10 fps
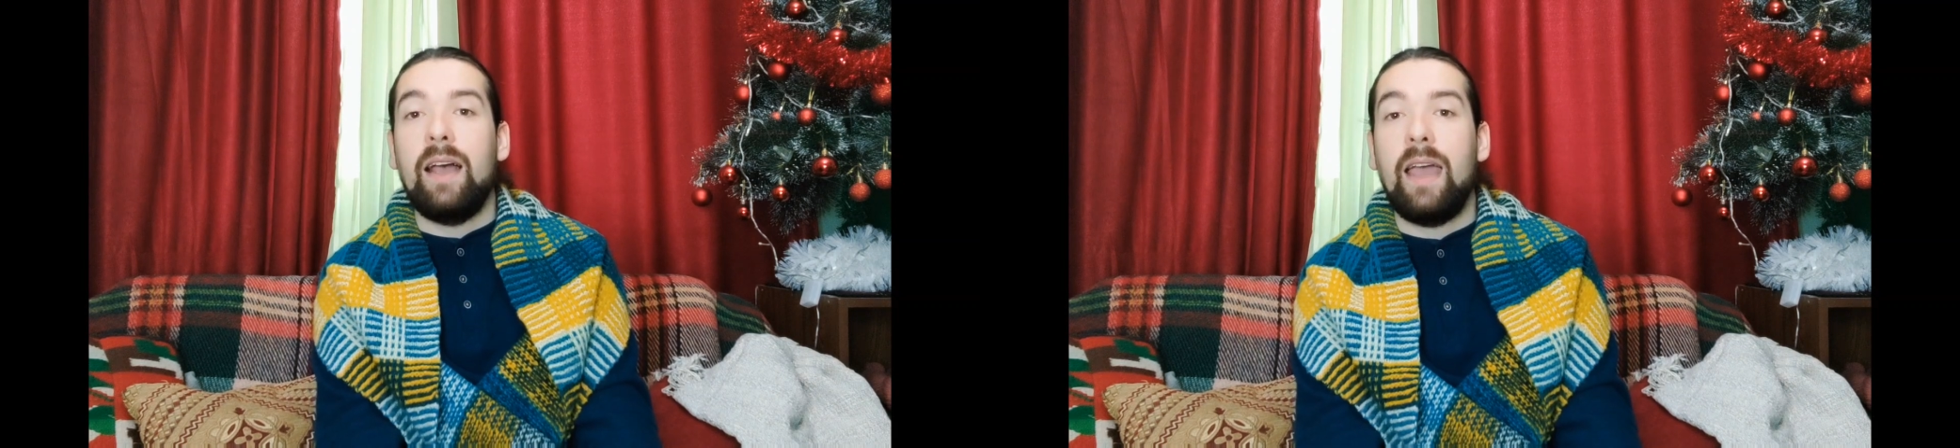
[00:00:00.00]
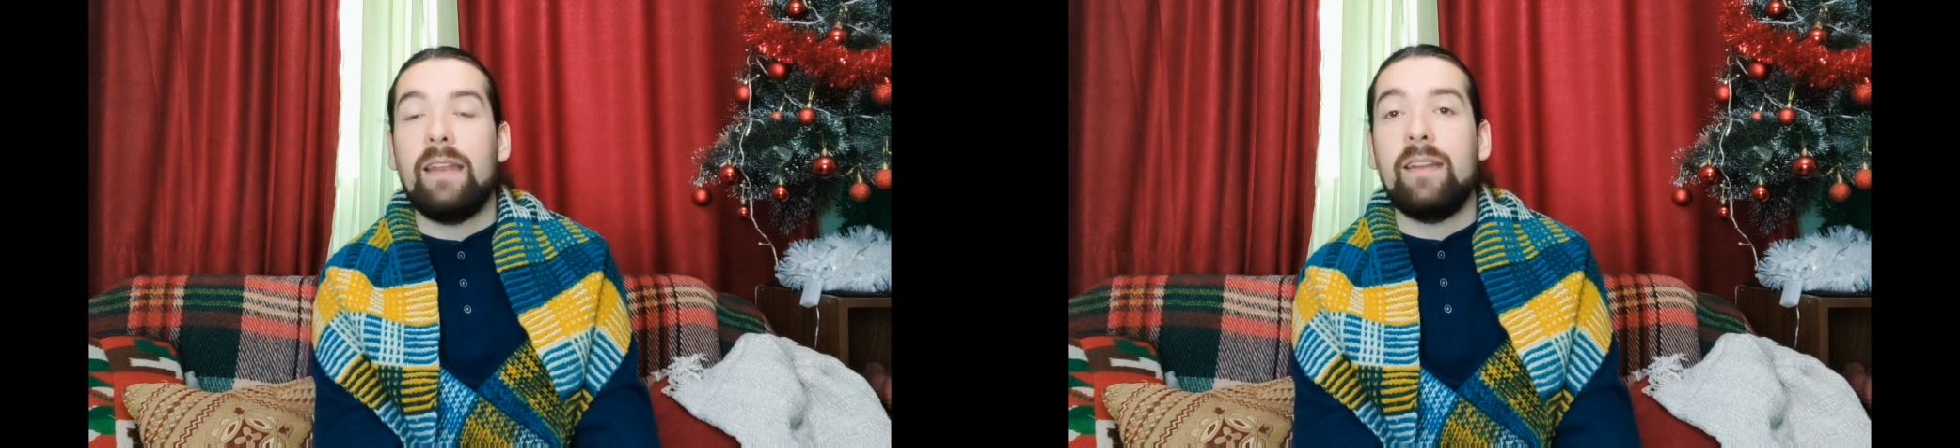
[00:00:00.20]

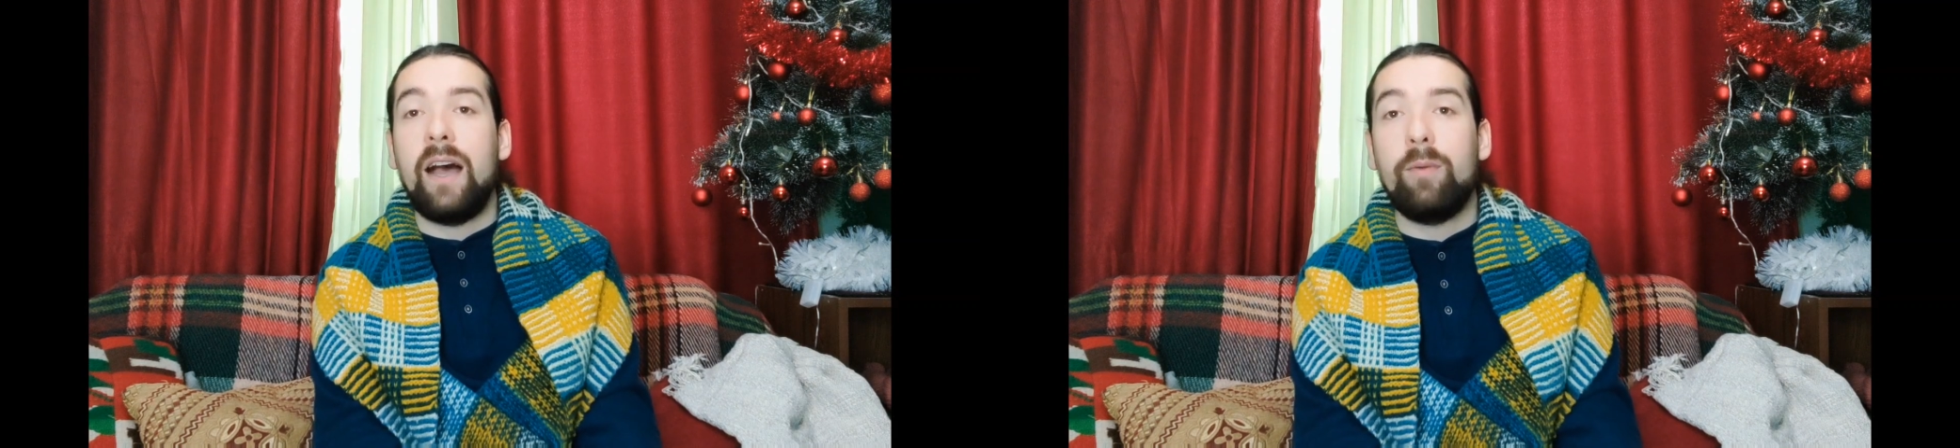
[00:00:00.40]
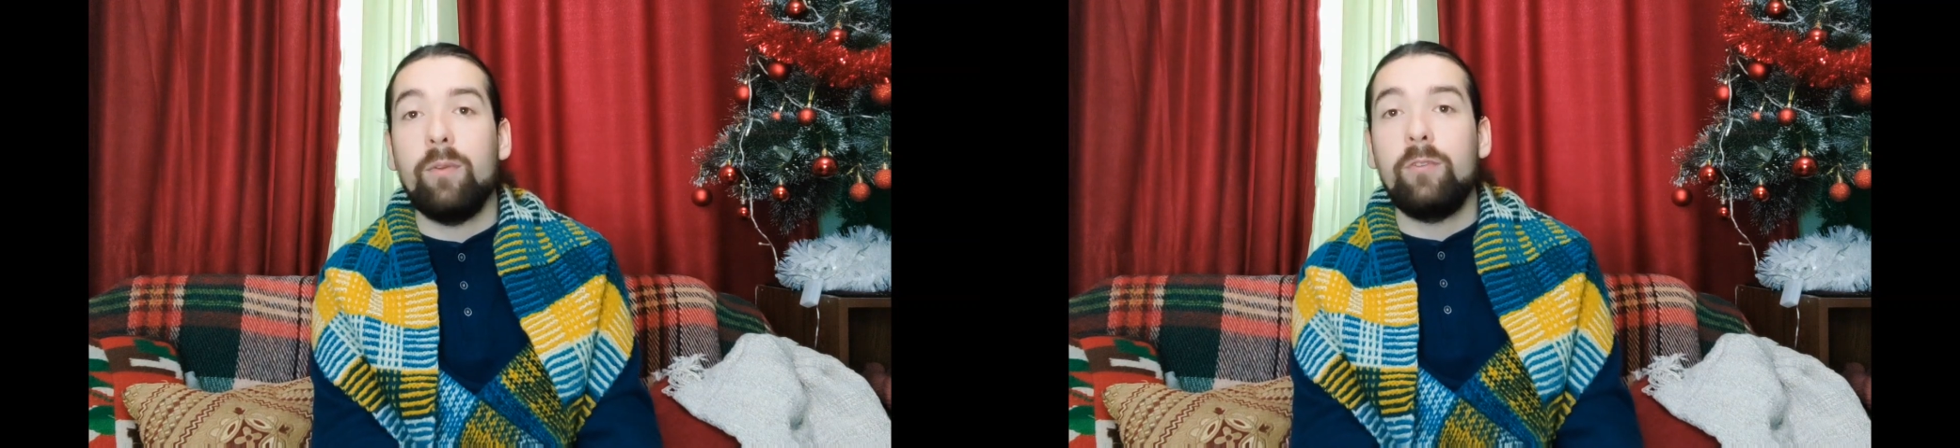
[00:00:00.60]

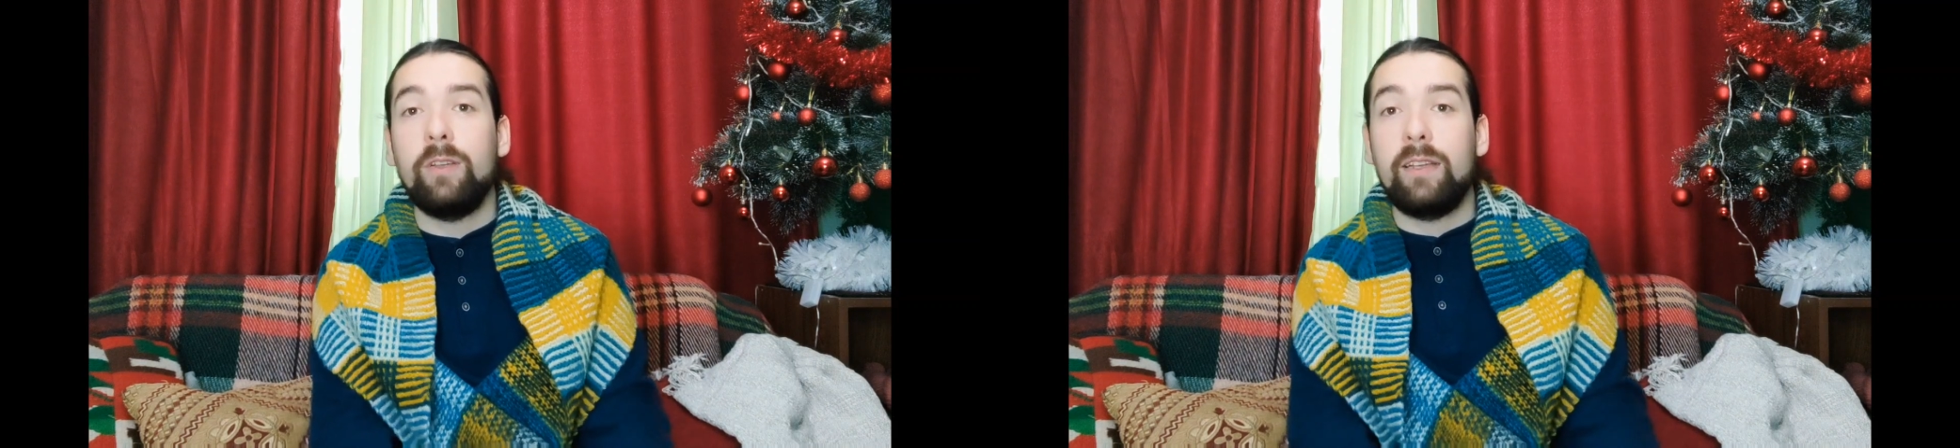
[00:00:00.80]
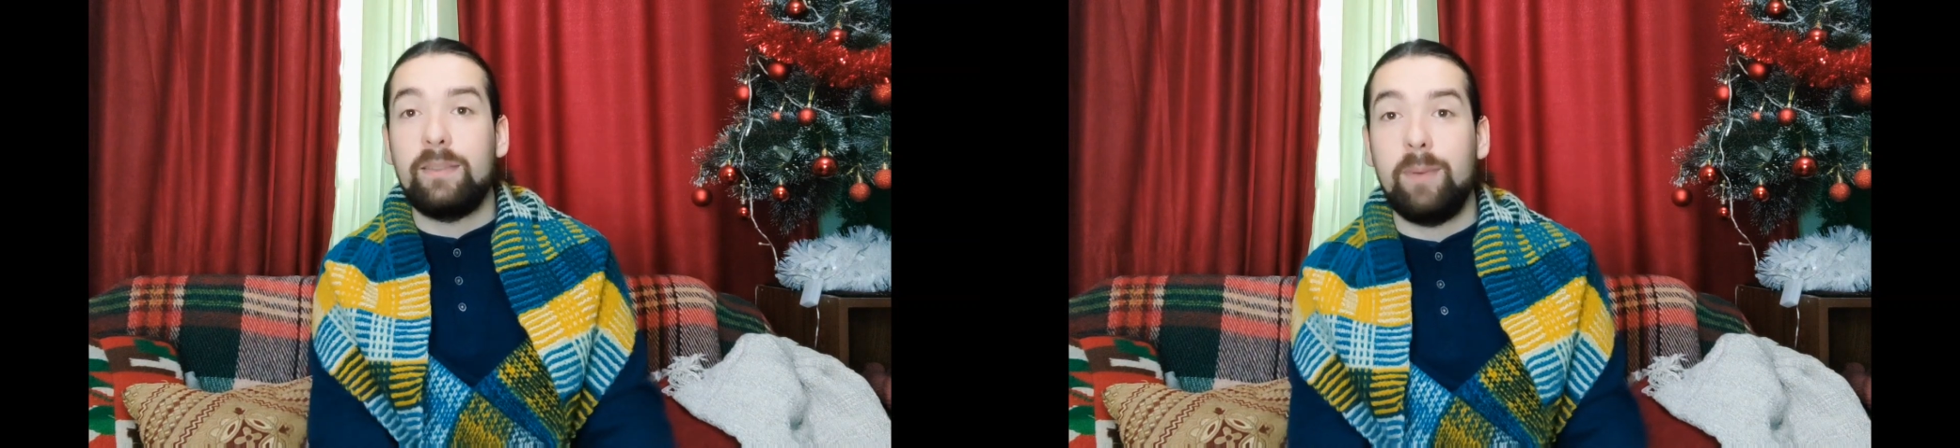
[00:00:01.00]
And
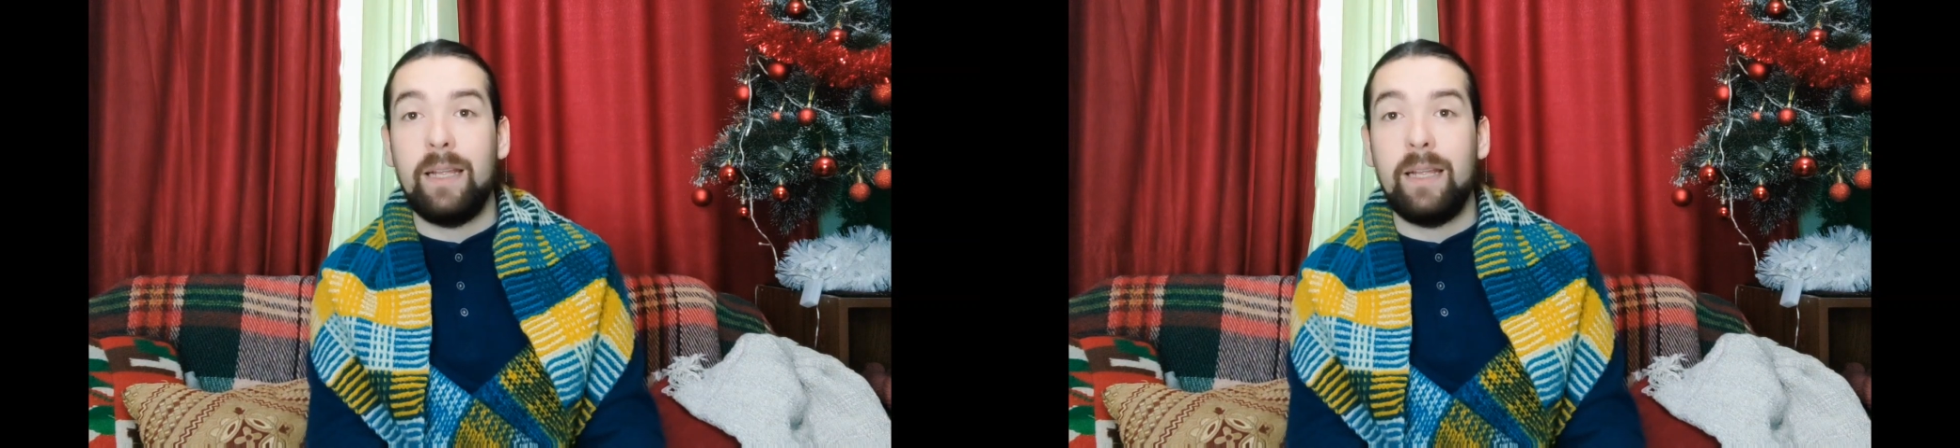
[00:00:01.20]
I want to